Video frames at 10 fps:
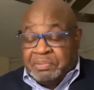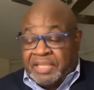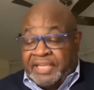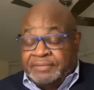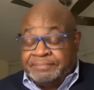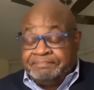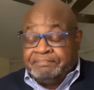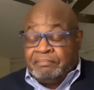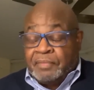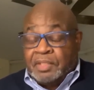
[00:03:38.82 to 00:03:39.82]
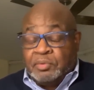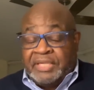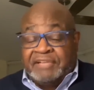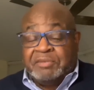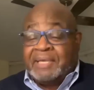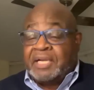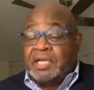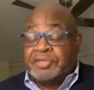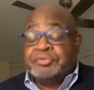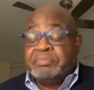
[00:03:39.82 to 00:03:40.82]
plan. We have about
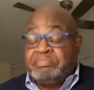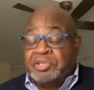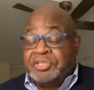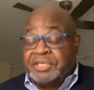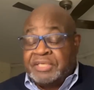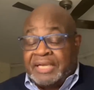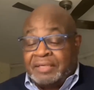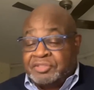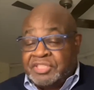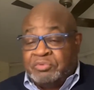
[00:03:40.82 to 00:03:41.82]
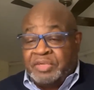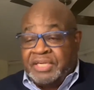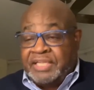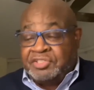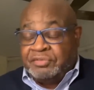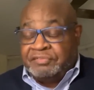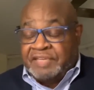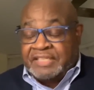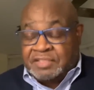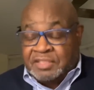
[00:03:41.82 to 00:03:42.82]
$100 million that we need to
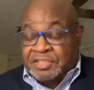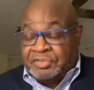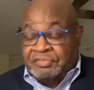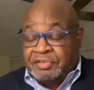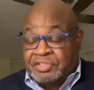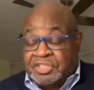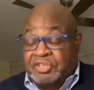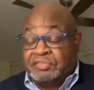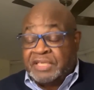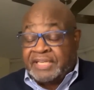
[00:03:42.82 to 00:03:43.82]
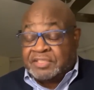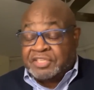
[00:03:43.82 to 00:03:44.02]
invest in the university over the next